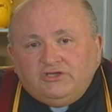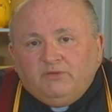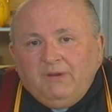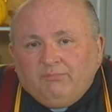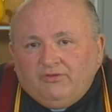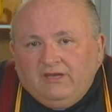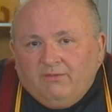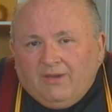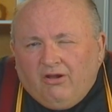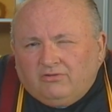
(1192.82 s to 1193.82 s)
that people think
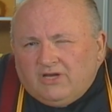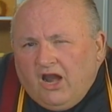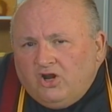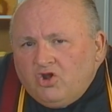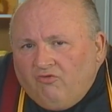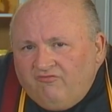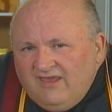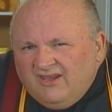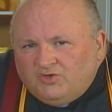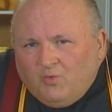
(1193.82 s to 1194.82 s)
about are
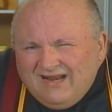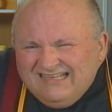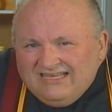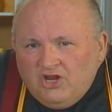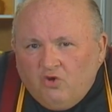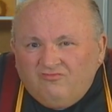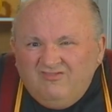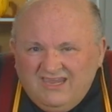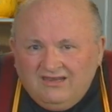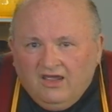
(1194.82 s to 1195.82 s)
novenas. What is a
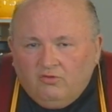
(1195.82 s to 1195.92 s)
novena?